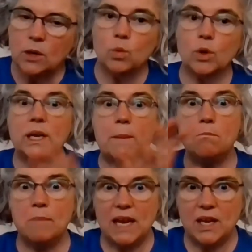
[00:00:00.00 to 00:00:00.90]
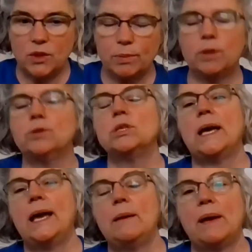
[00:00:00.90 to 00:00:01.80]
We're going to make the
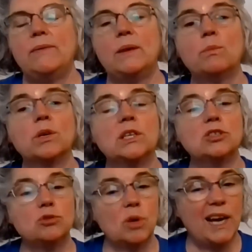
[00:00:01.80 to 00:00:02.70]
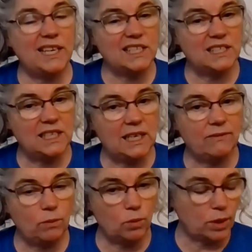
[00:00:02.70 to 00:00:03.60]
prototype, and then we're going to try to see
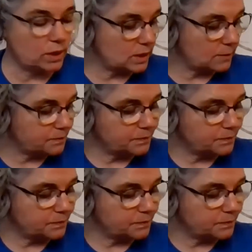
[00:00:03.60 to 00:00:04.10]
if it works.